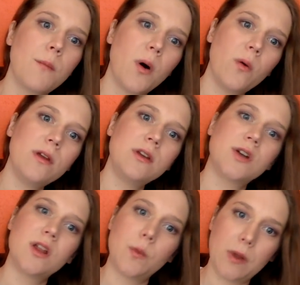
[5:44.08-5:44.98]
Polling
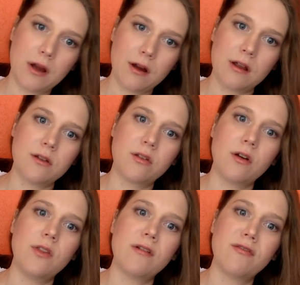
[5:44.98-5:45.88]
during the period
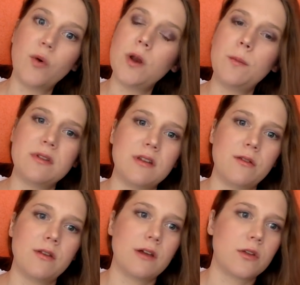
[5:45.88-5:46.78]
showed that 40%
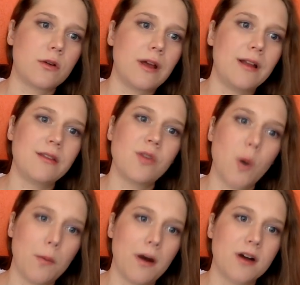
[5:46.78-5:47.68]
of South Koreans
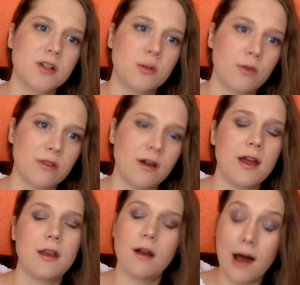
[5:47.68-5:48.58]
thought Park should
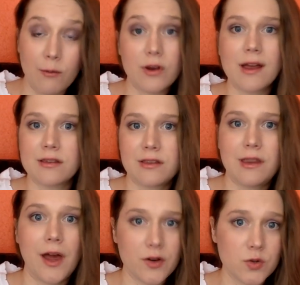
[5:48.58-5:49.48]
resign, and I would guess that
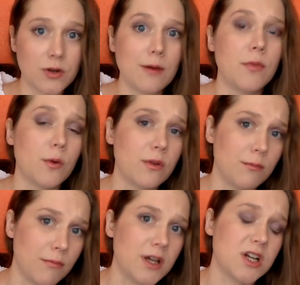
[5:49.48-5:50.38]
the actual number was
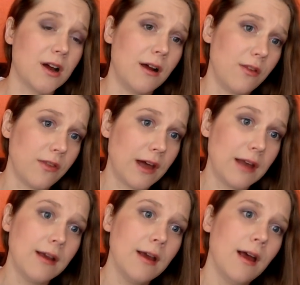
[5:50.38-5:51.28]
much higher than that.
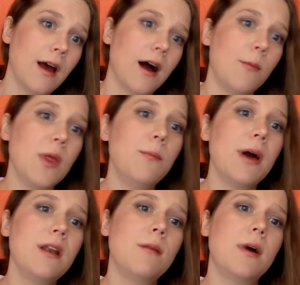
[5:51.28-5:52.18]

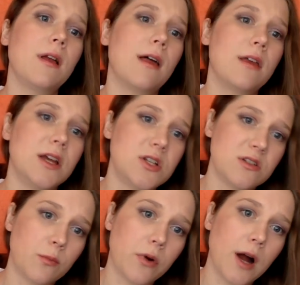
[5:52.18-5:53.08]
Embedded among allegations
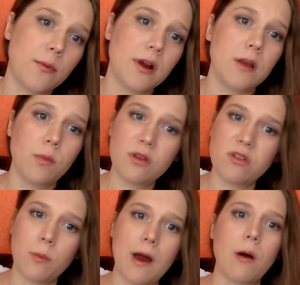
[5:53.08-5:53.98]
of bribery and abuse
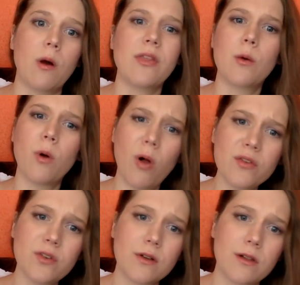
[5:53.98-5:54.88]
of power, there were
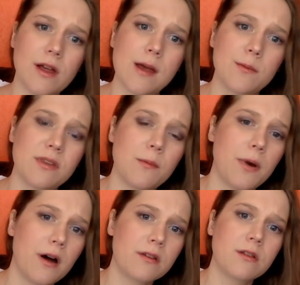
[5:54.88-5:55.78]
also claims that
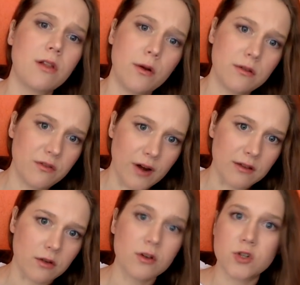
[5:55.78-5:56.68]
Park's close
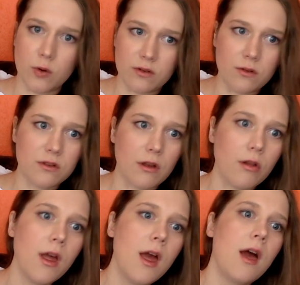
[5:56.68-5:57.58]
advisor, Choi
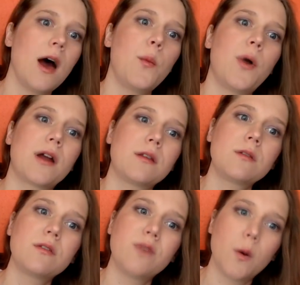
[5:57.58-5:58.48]
Soon-sil, had
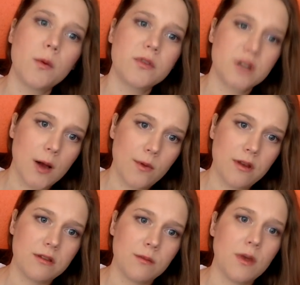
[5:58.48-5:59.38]
practiced a form of
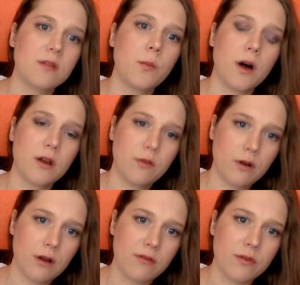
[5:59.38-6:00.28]
shamanism as part of her
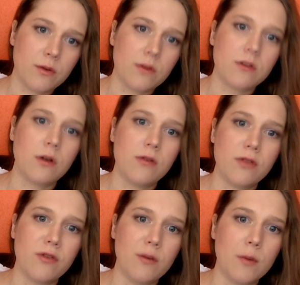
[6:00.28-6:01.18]
influence over the
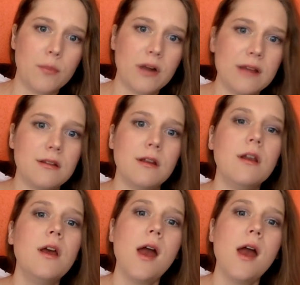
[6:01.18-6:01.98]
former president.